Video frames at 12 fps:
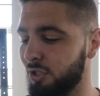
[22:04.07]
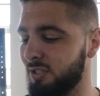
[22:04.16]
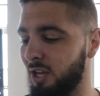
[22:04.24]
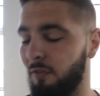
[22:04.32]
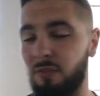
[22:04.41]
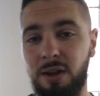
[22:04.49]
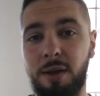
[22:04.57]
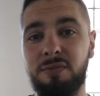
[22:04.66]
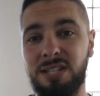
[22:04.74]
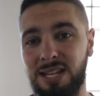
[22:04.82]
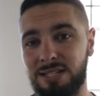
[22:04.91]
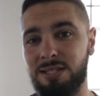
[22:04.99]
yourself enough
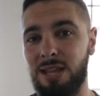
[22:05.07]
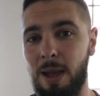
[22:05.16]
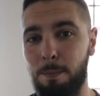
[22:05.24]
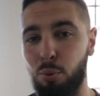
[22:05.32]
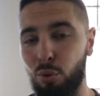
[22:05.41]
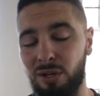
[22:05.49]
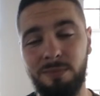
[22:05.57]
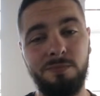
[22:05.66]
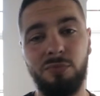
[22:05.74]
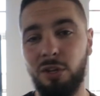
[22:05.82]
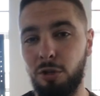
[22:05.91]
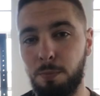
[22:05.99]
to get to that point,
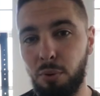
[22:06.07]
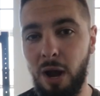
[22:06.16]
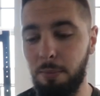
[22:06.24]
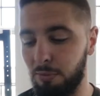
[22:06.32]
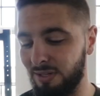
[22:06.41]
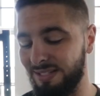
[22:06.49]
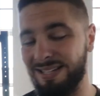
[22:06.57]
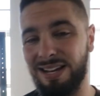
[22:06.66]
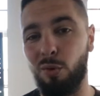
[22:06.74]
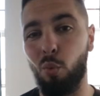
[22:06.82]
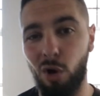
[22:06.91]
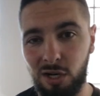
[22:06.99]
you've probably done
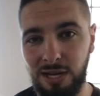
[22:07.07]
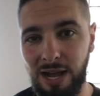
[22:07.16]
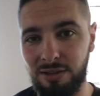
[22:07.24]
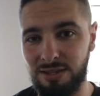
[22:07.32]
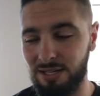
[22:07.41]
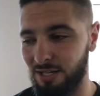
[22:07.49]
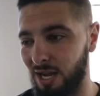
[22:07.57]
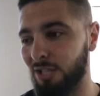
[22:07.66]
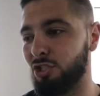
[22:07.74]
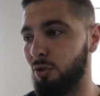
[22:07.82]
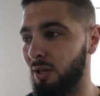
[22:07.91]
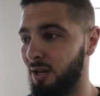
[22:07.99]
a workout that
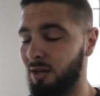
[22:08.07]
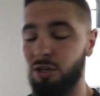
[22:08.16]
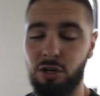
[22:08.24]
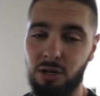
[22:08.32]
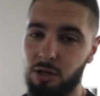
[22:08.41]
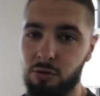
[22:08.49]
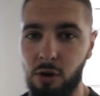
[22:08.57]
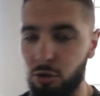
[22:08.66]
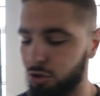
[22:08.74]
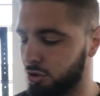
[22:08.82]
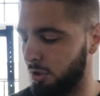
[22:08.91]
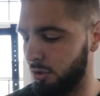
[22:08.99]
got you there, and you're gonna grow
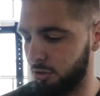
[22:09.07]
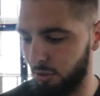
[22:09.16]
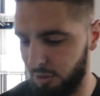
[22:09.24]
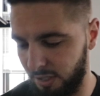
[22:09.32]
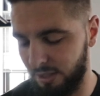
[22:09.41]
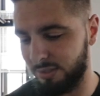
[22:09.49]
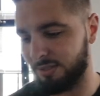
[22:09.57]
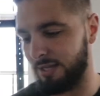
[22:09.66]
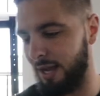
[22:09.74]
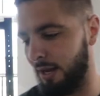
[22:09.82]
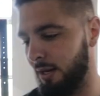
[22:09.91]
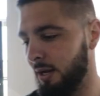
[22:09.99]
stronger on the other
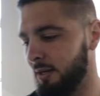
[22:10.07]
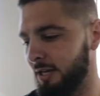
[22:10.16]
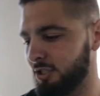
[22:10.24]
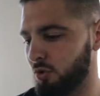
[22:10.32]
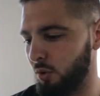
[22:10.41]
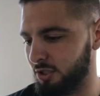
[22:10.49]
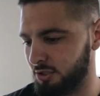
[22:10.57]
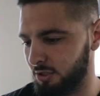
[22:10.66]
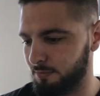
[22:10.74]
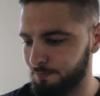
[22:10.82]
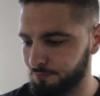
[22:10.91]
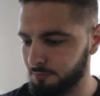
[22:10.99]
side. Next question.
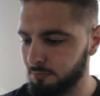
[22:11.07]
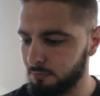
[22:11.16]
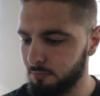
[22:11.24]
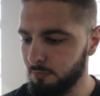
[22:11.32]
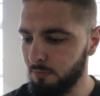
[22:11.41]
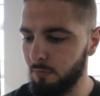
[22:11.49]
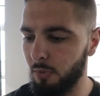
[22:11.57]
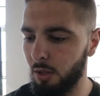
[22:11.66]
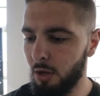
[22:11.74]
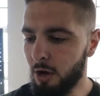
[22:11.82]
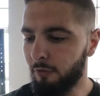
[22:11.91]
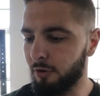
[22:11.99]

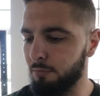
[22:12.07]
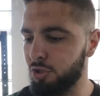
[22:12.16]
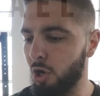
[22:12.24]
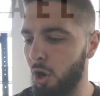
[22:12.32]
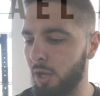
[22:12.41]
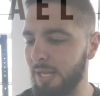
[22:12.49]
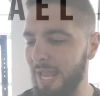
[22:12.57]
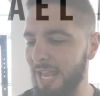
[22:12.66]
From Dawn